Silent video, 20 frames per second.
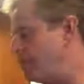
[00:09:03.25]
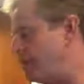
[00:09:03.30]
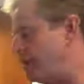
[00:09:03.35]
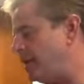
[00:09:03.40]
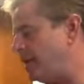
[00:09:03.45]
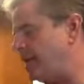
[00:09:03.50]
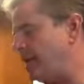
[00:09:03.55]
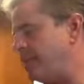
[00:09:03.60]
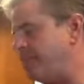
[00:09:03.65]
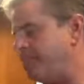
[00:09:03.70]
but
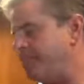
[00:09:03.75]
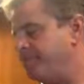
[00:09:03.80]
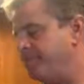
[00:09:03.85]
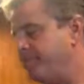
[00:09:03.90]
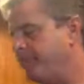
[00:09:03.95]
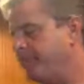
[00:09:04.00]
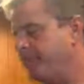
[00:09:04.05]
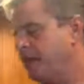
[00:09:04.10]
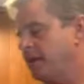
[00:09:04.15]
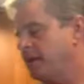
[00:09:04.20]

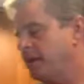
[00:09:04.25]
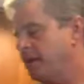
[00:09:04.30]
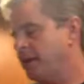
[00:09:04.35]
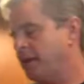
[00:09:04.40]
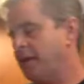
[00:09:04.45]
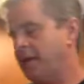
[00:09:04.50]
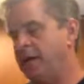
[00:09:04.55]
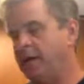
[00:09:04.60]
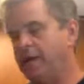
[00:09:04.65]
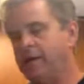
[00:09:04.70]

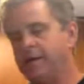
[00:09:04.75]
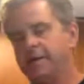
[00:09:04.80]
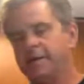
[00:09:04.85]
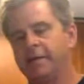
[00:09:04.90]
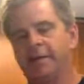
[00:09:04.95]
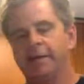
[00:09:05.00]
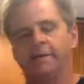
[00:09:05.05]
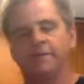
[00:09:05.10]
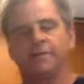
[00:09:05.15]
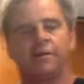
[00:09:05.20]

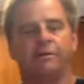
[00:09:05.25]
it's good.